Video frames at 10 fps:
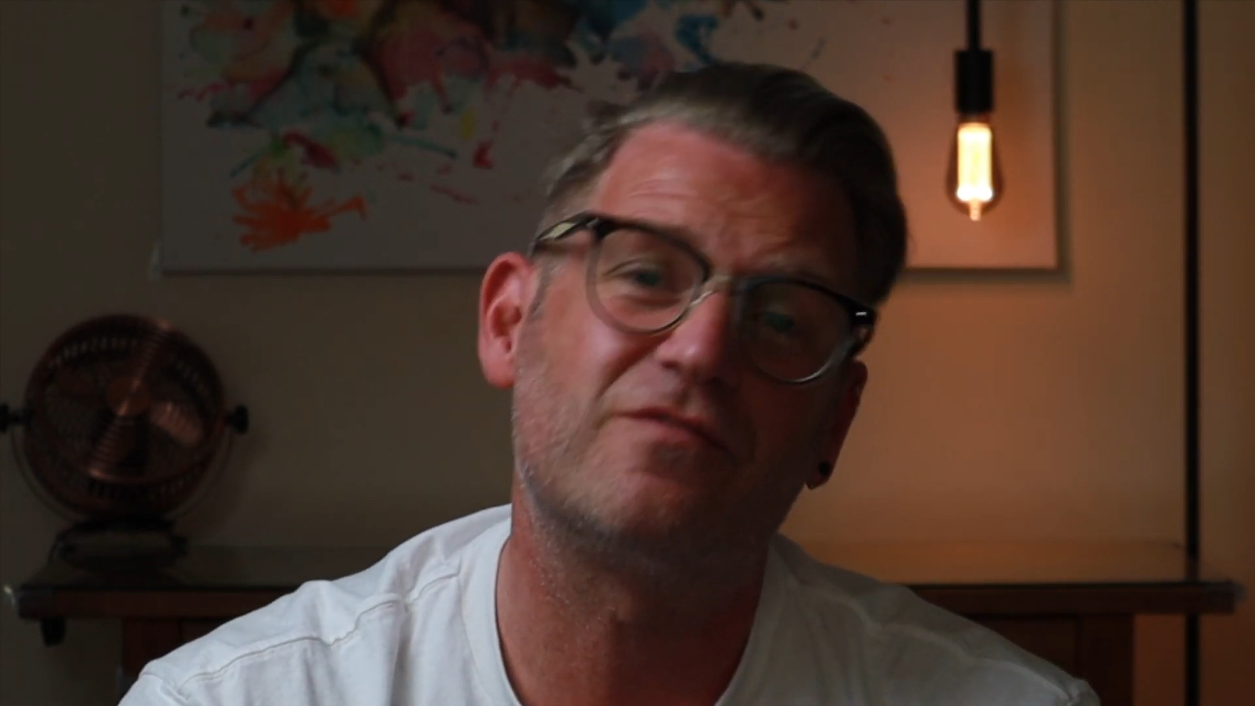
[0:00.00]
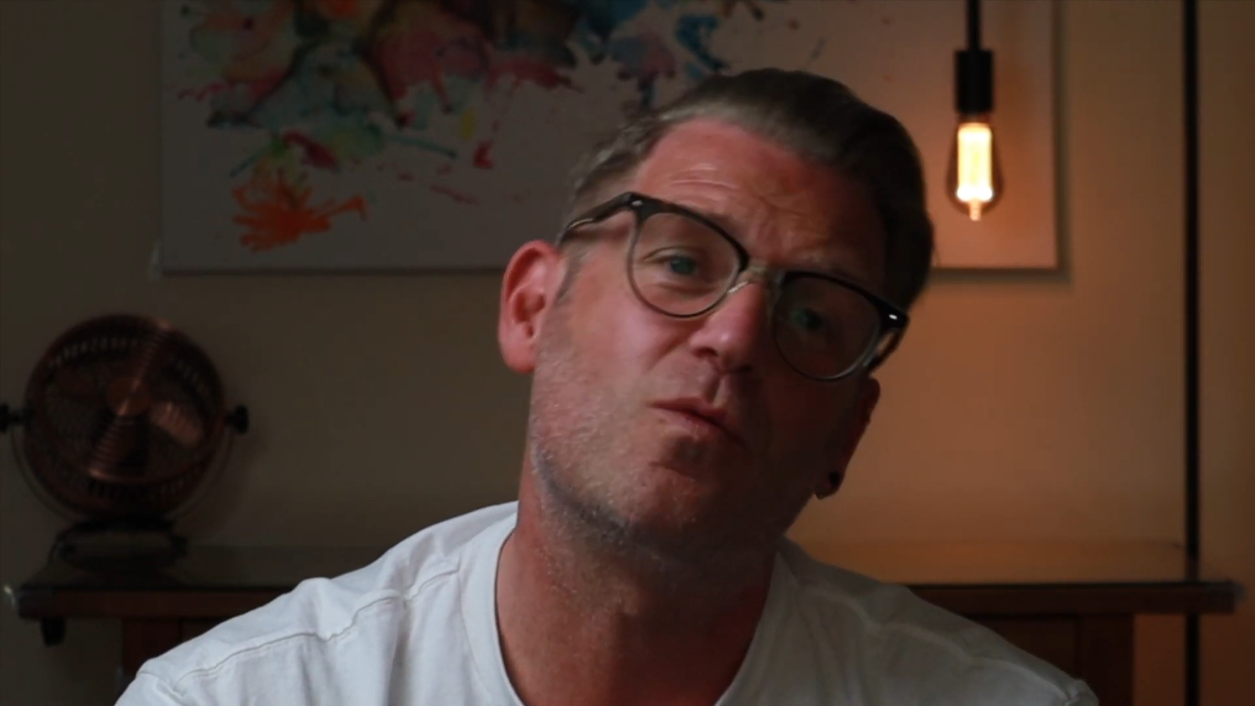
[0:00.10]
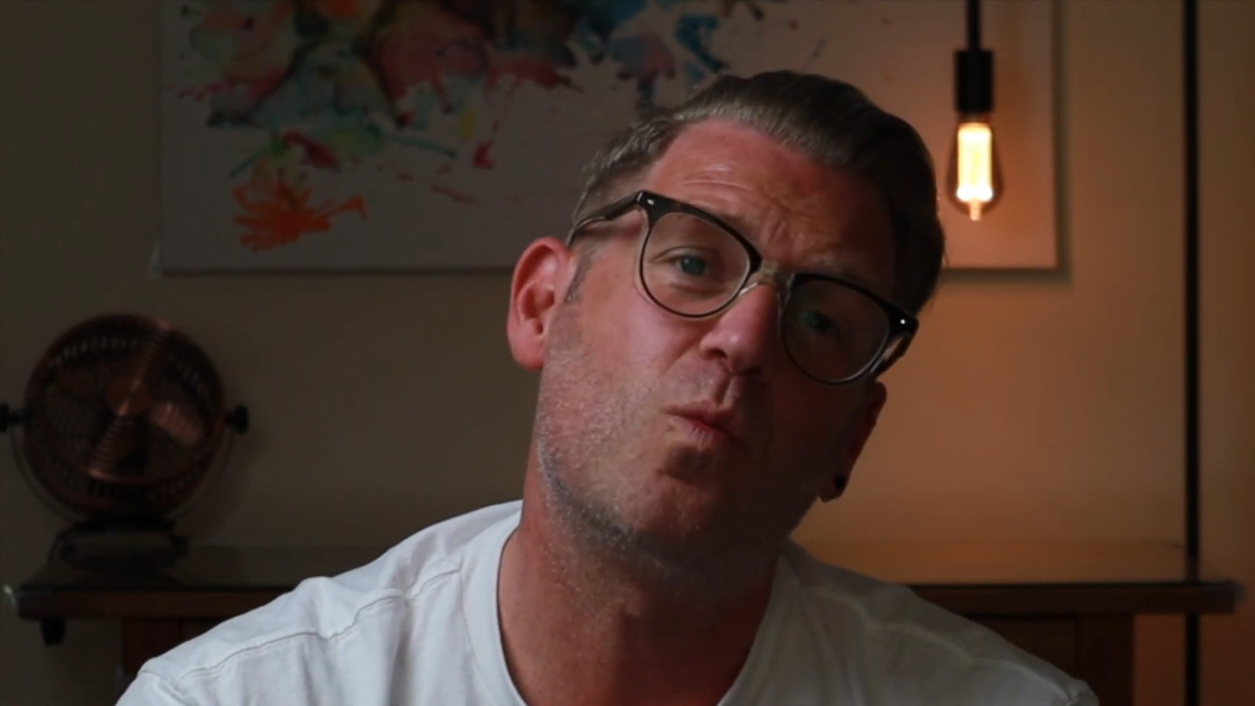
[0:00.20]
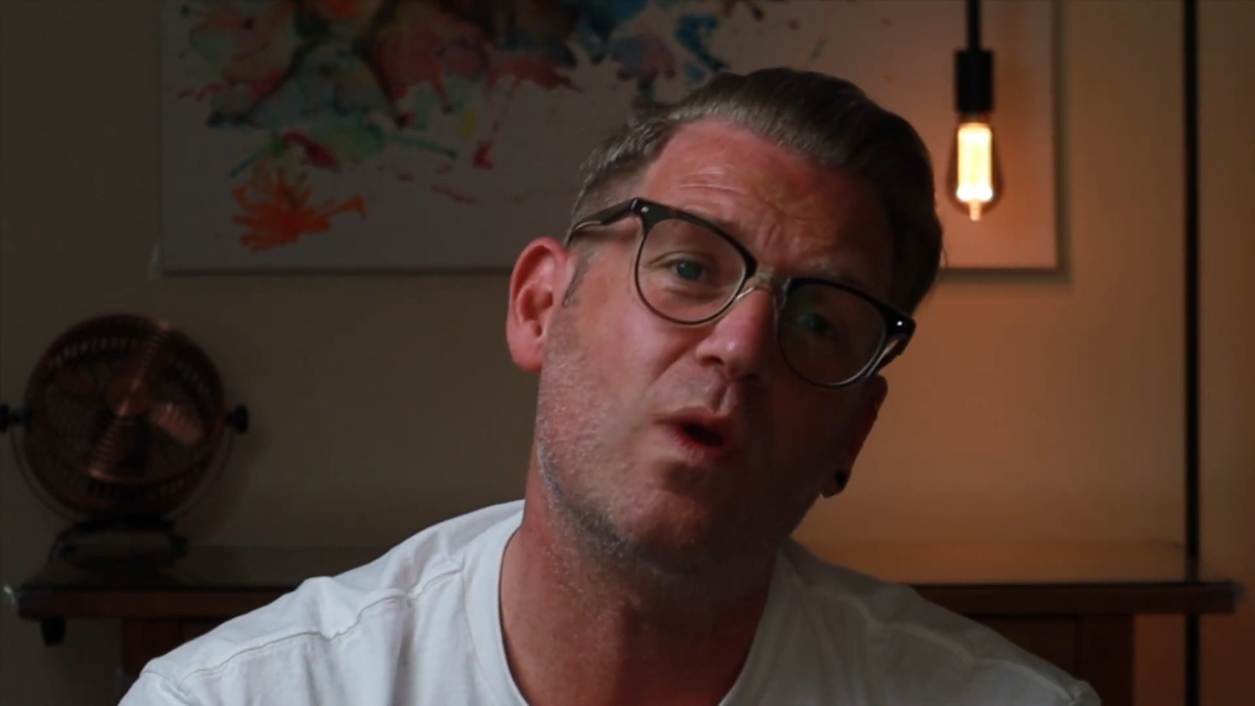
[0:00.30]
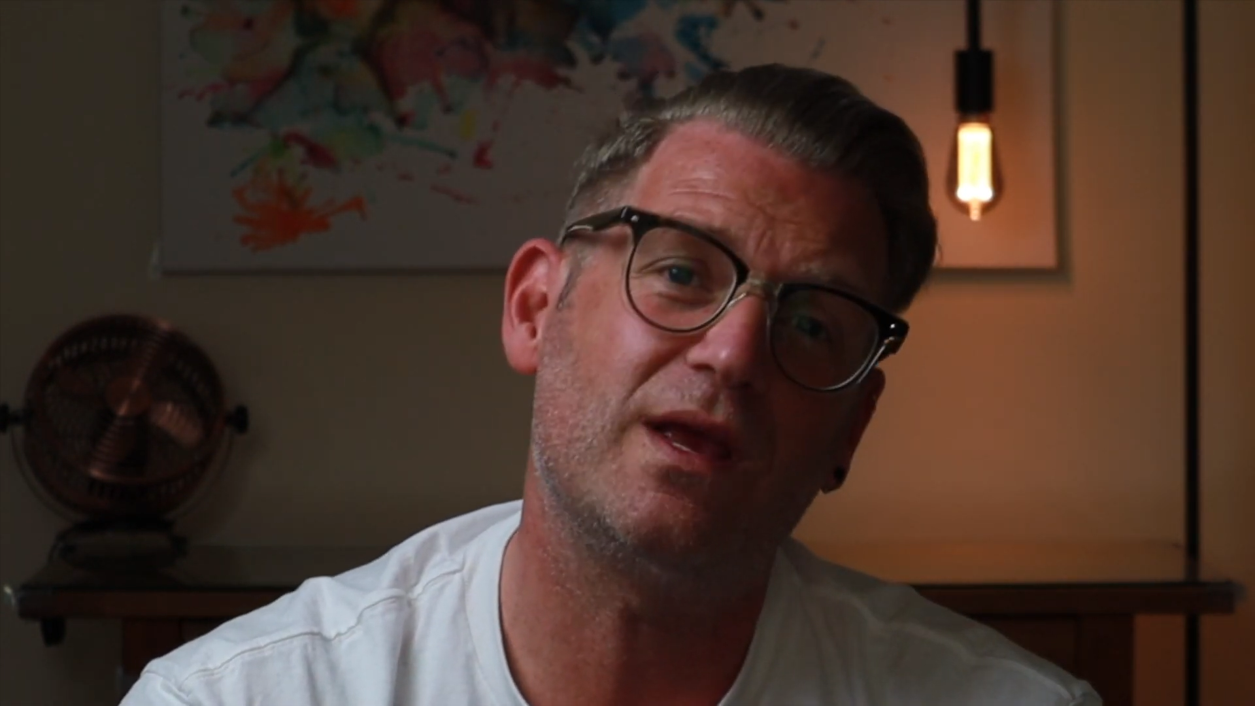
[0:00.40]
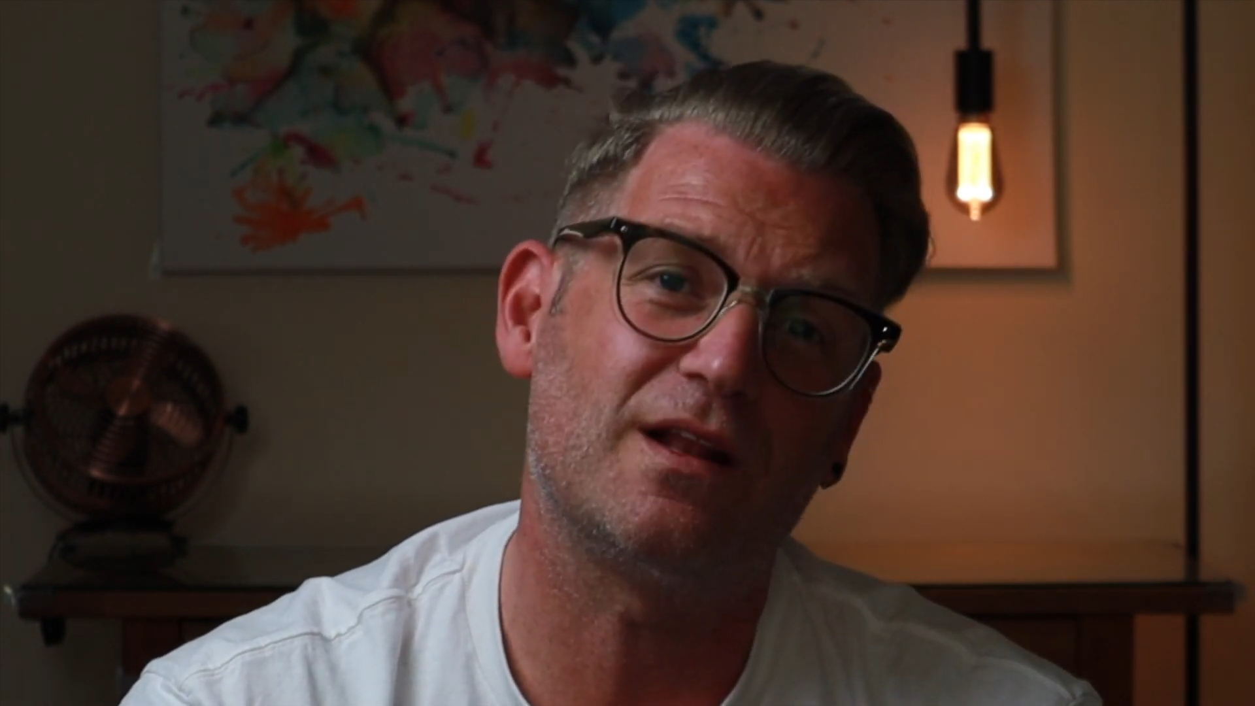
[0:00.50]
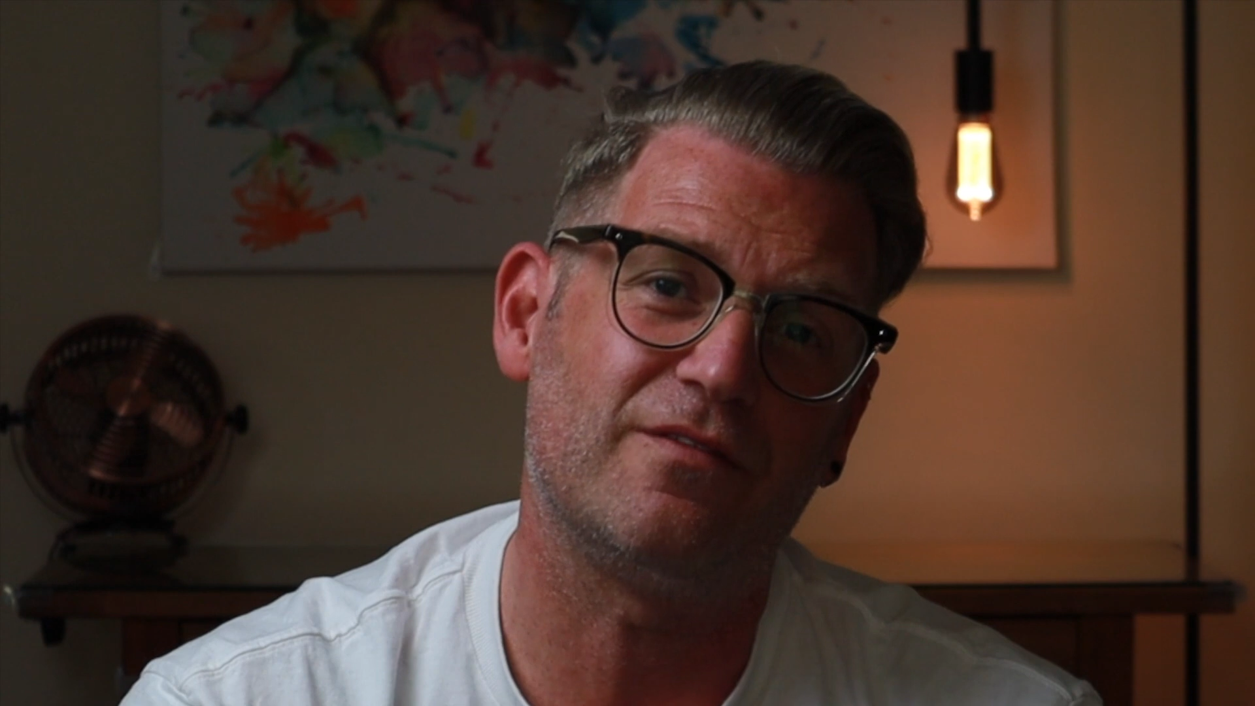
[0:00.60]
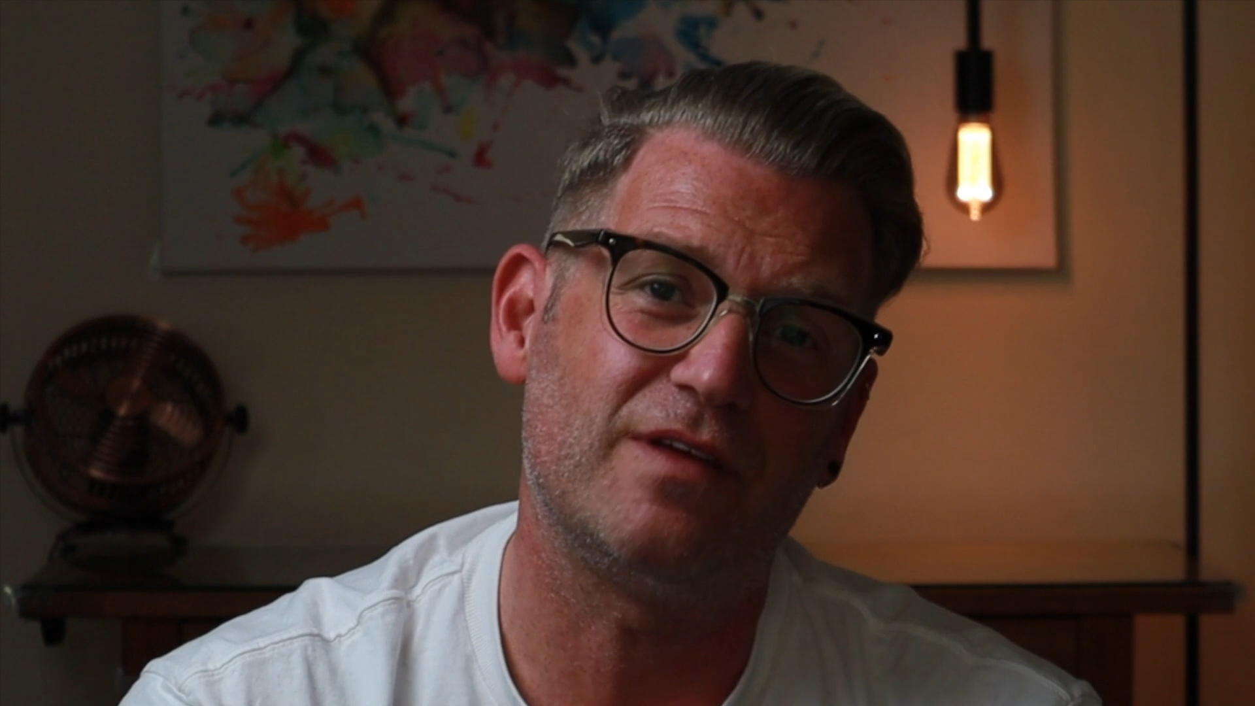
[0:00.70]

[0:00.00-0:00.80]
for weekly